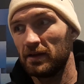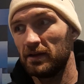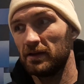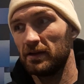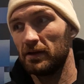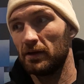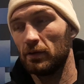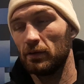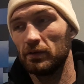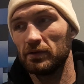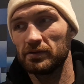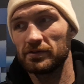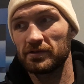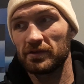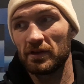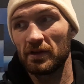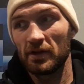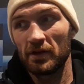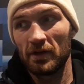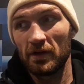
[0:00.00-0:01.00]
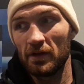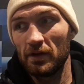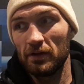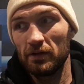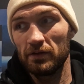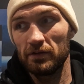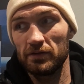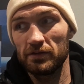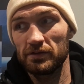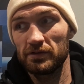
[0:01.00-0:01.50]
You know,
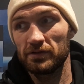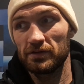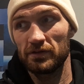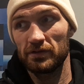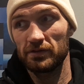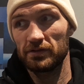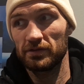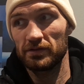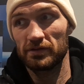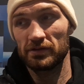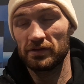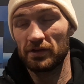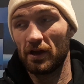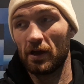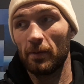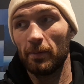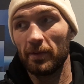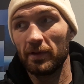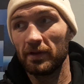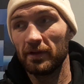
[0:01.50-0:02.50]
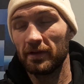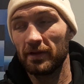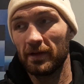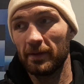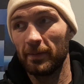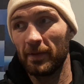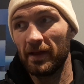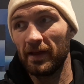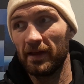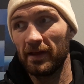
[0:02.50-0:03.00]
there's a couple
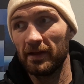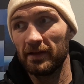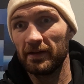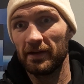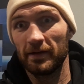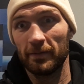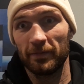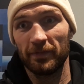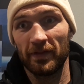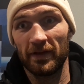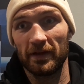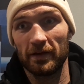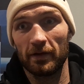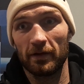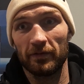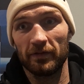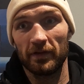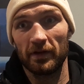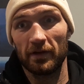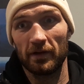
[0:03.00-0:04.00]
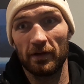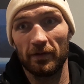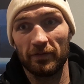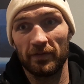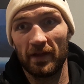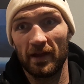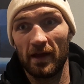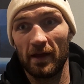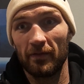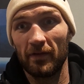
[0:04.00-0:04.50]
in my head, and I'm thinking of that I'd love
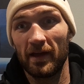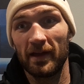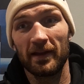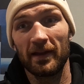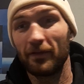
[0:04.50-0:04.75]
to have.